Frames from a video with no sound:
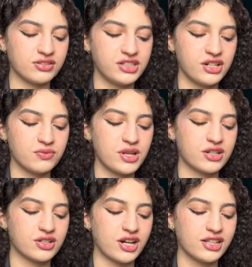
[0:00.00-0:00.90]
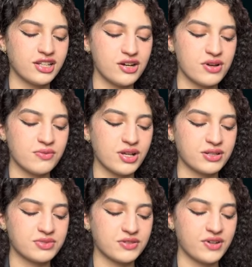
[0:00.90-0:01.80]
Dear reader, hello and
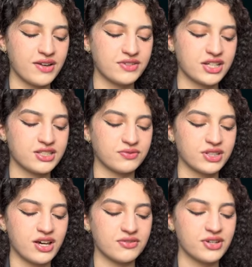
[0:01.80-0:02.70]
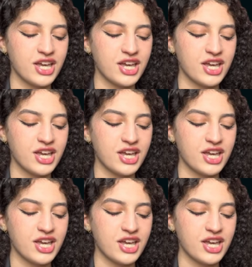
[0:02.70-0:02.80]
welcome to Five Nights of Love.